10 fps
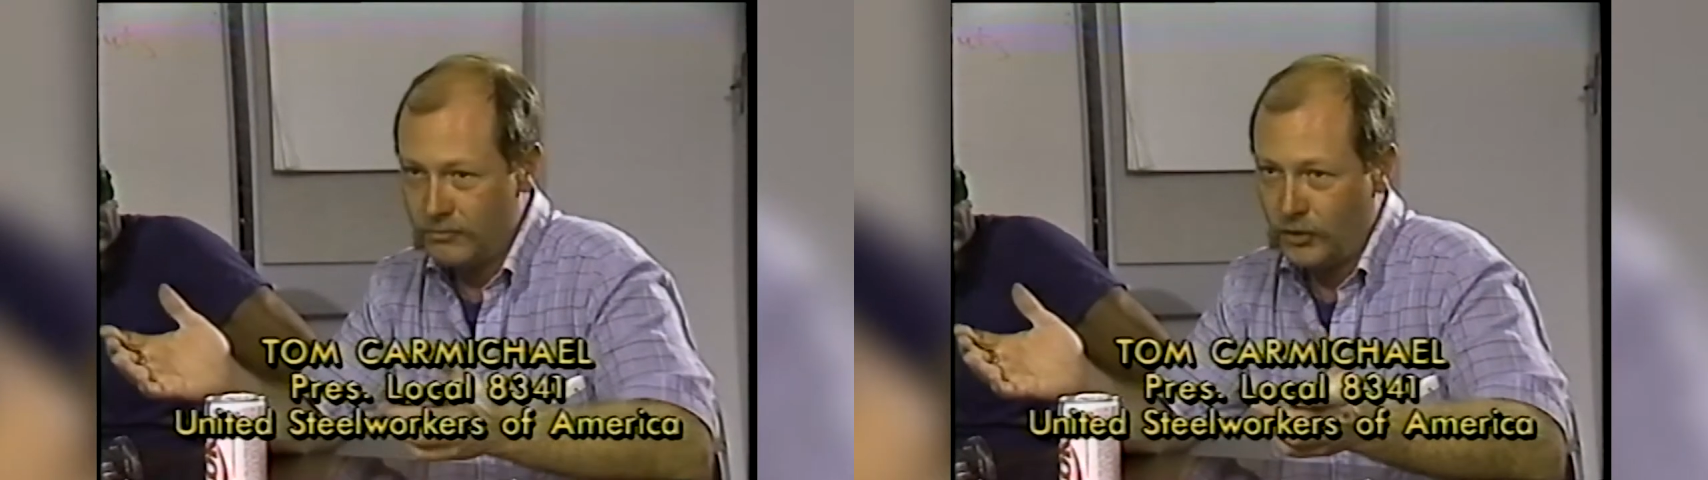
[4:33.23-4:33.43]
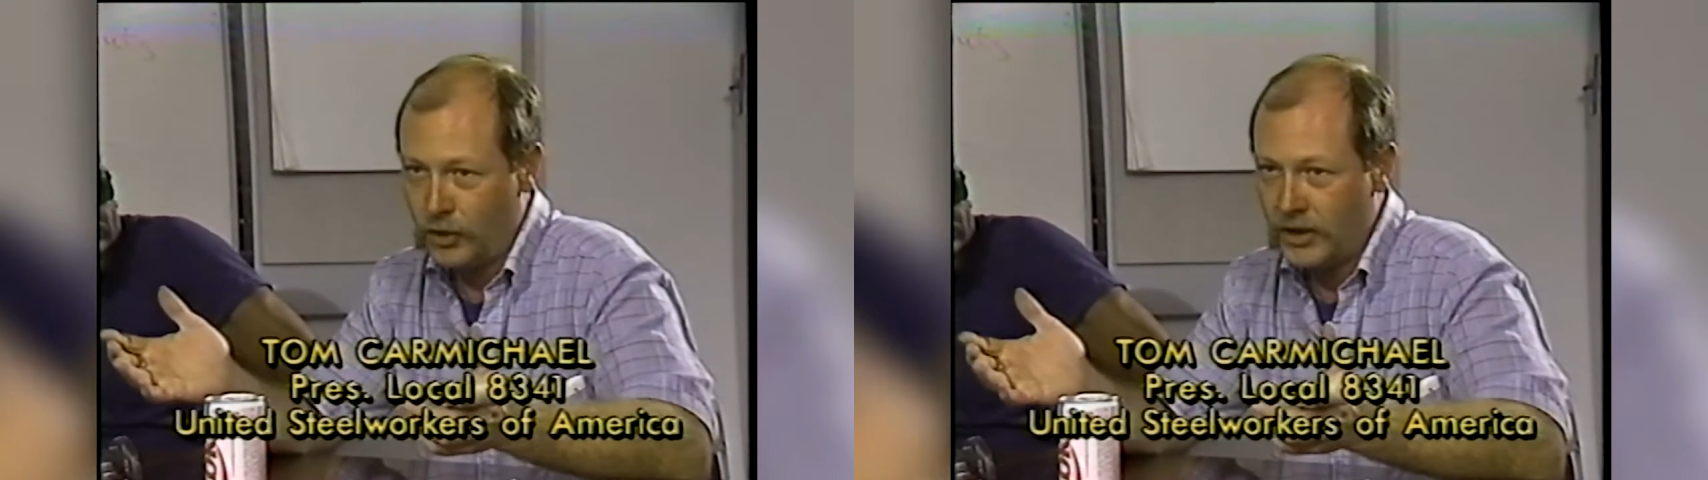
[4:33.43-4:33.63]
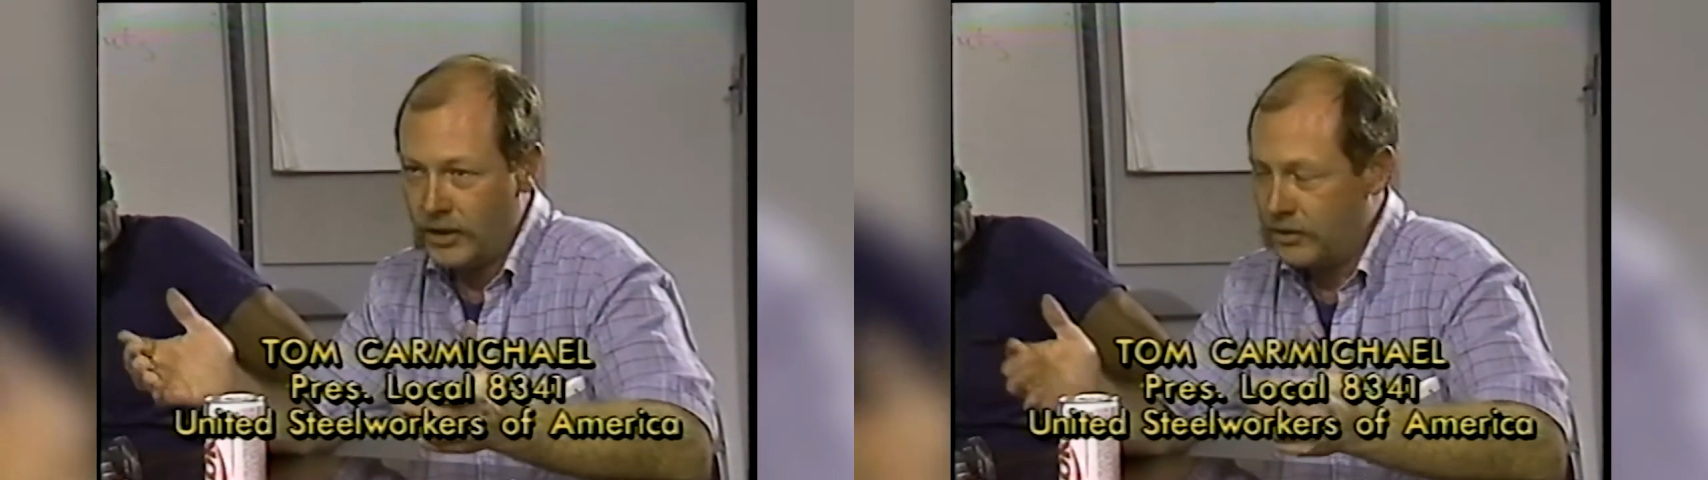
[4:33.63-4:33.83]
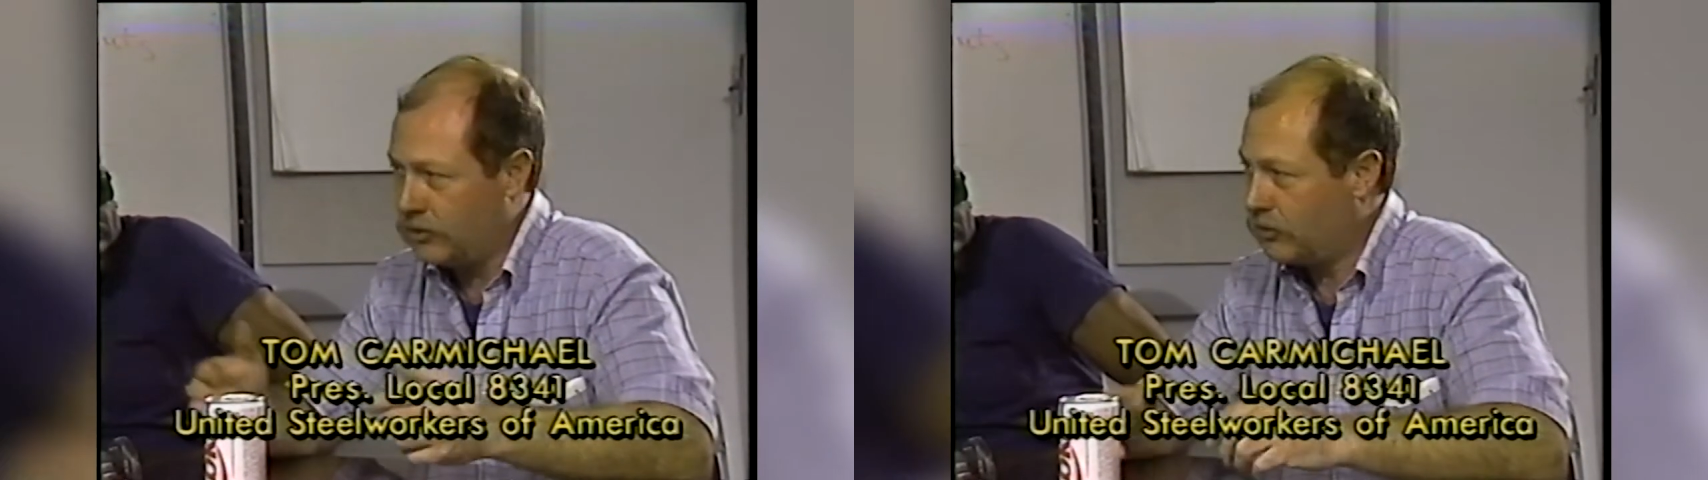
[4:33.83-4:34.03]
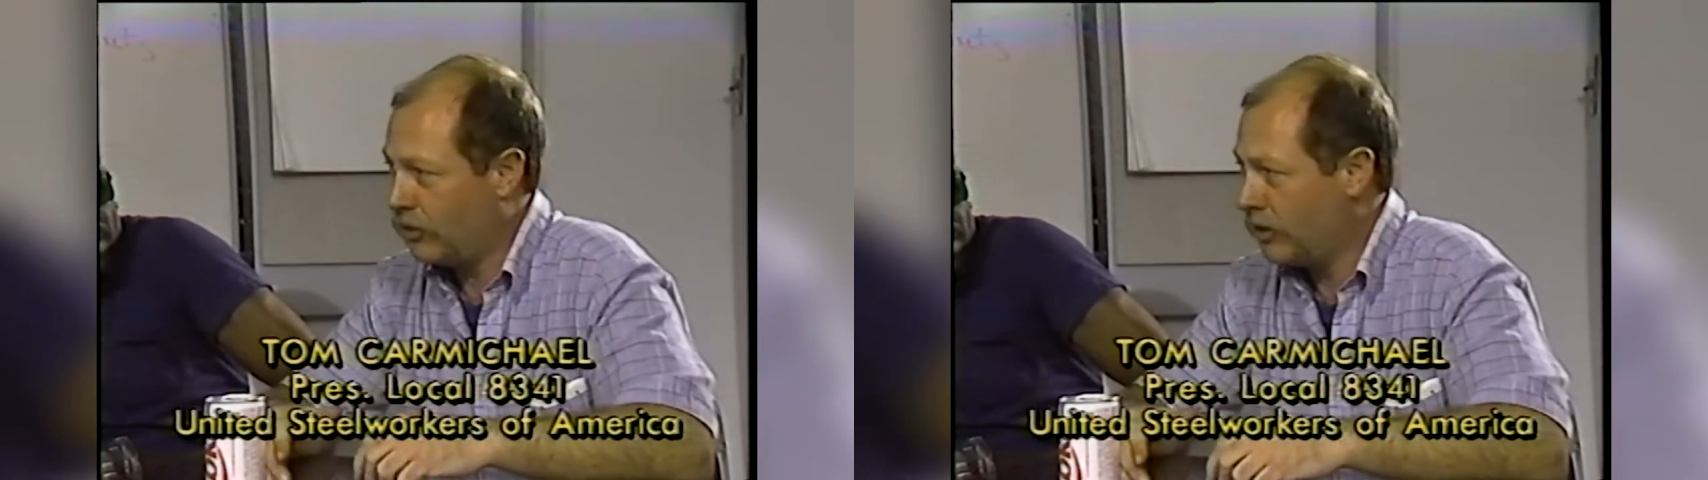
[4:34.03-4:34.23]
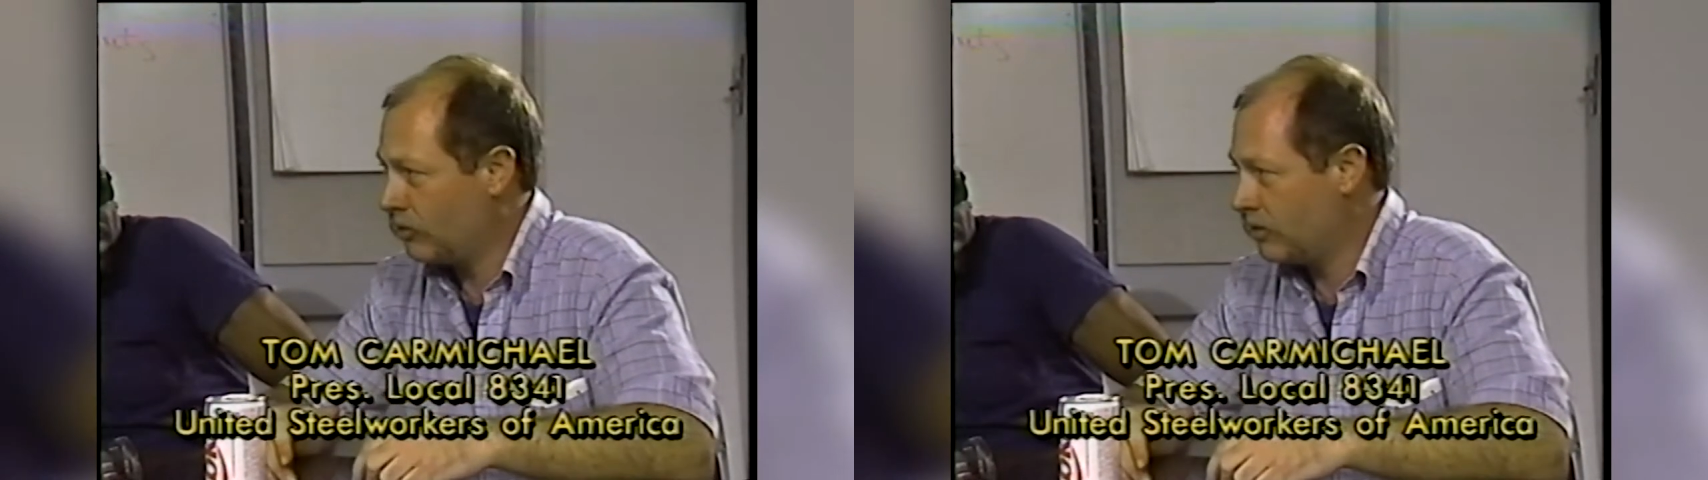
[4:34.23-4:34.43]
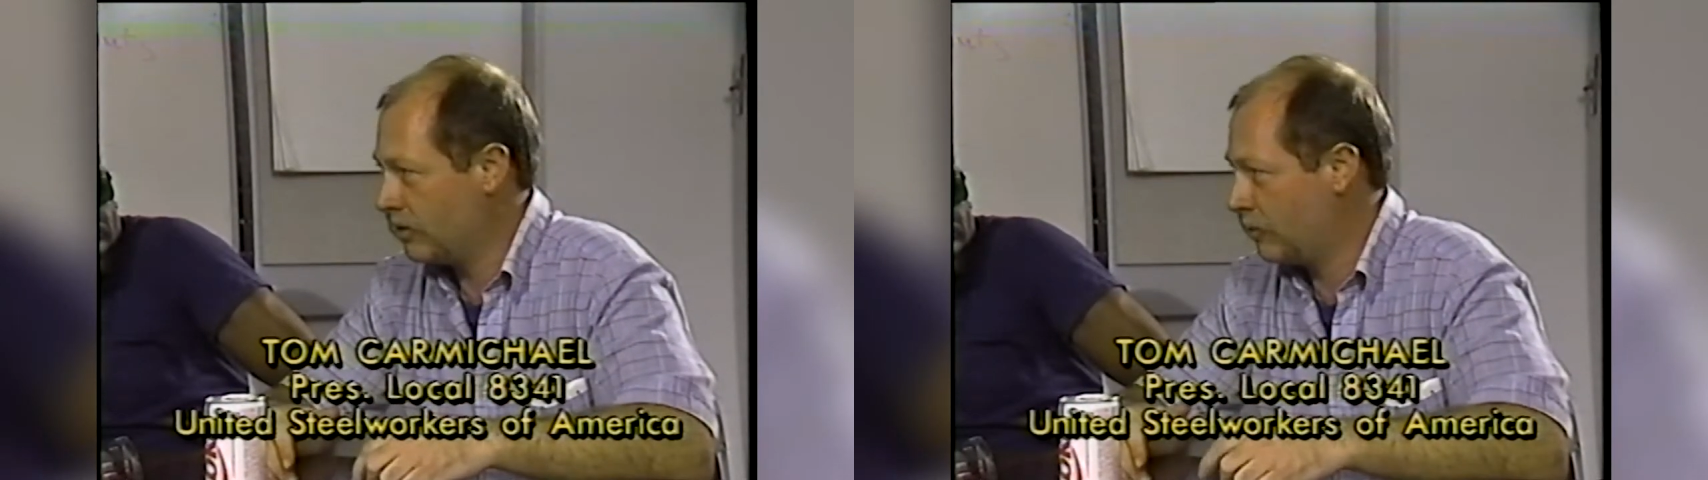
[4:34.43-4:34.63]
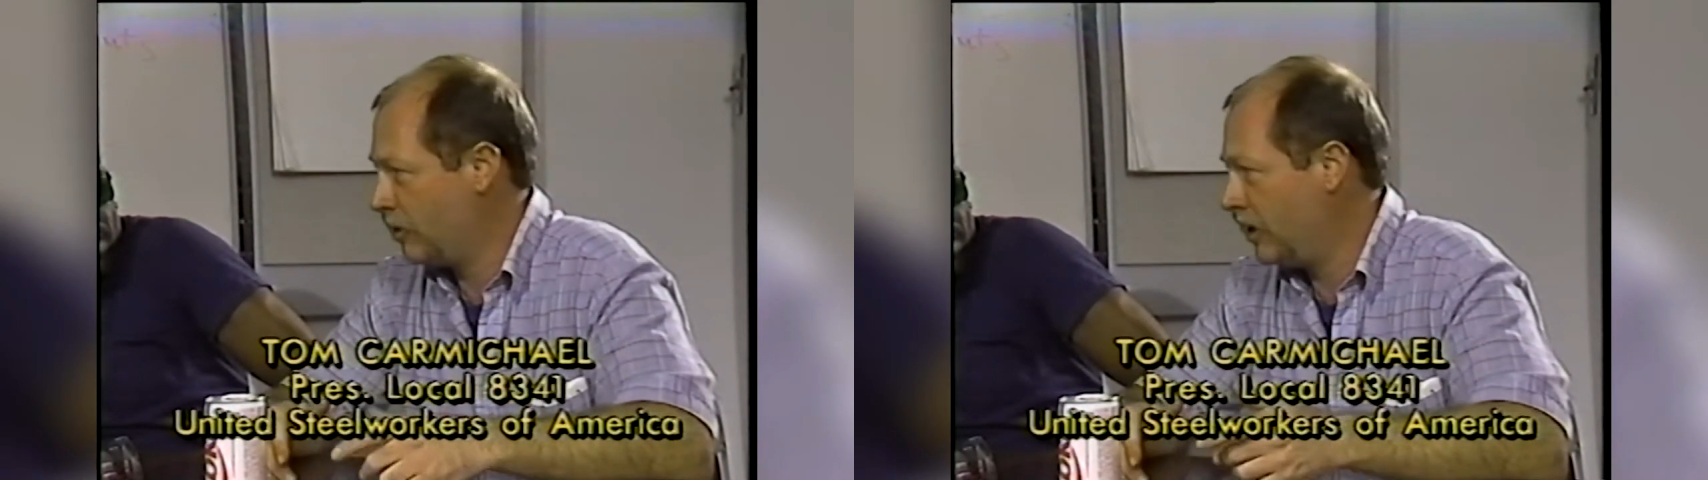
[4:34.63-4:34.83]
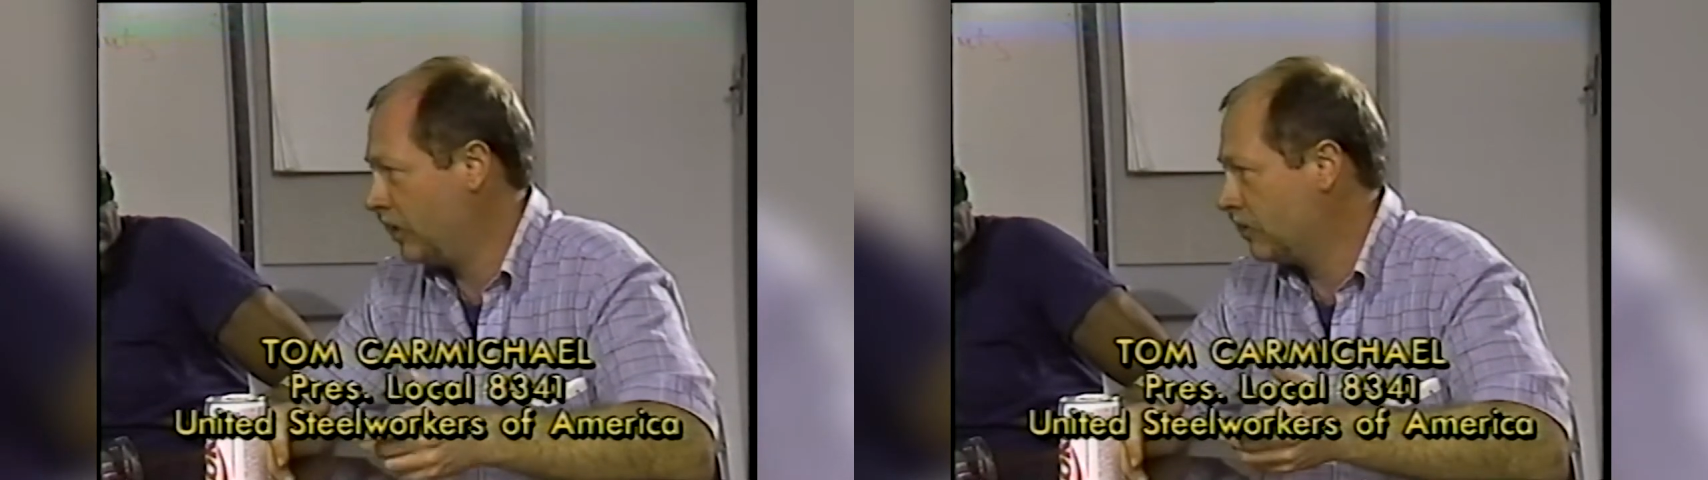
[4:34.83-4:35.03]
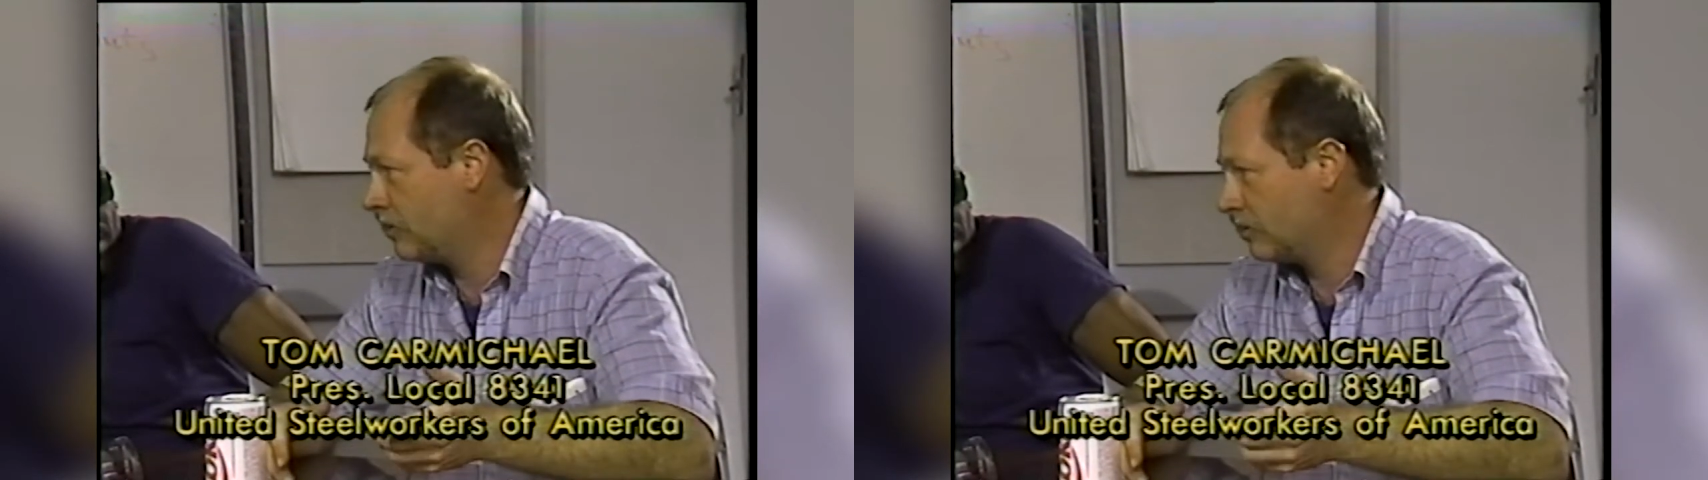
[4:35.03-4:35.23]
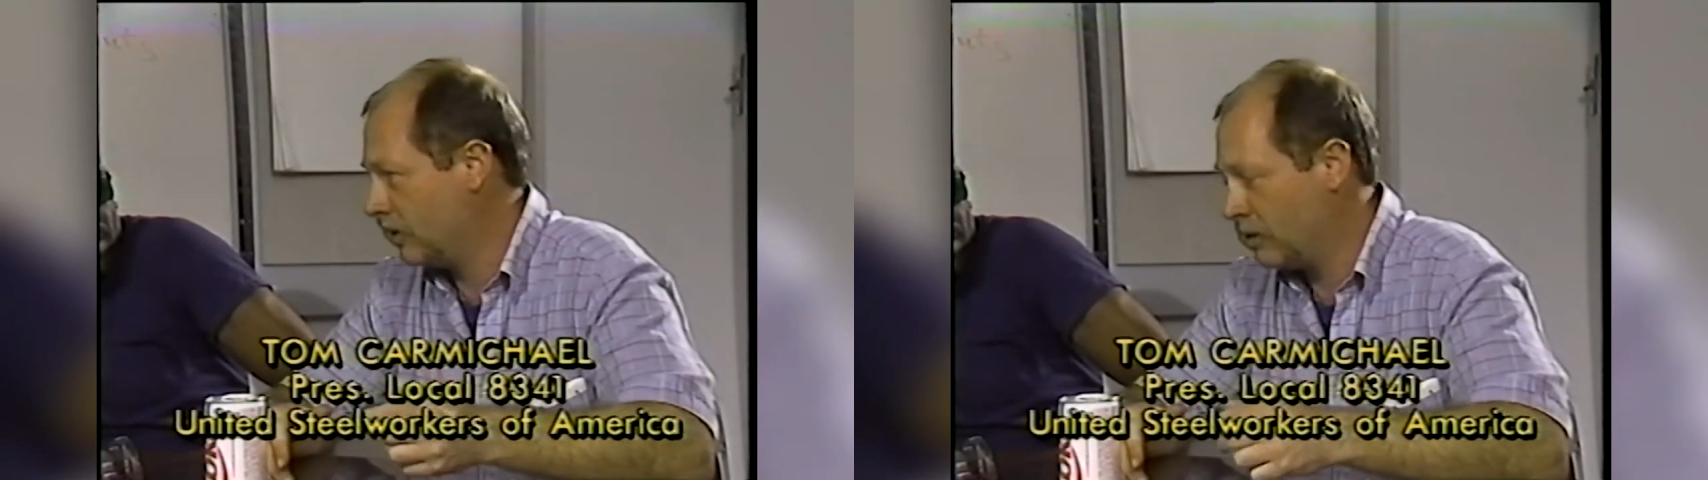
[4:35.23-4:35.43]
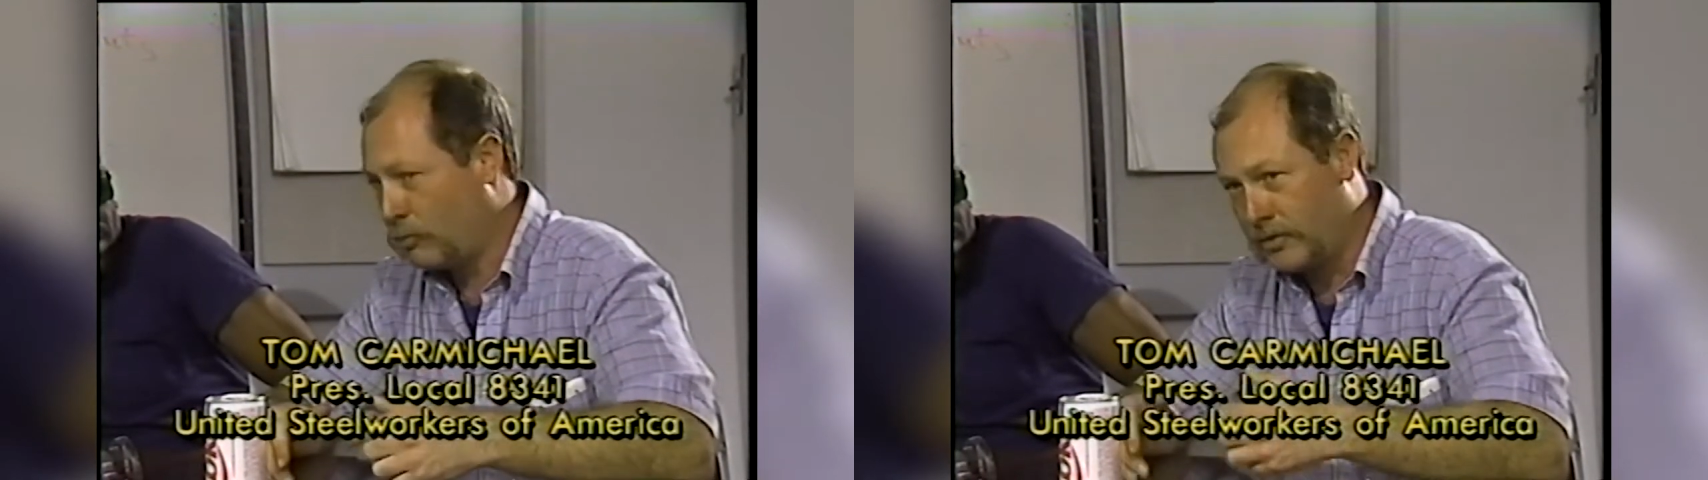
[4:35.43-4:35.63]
looking at the turnouts at their meetings and the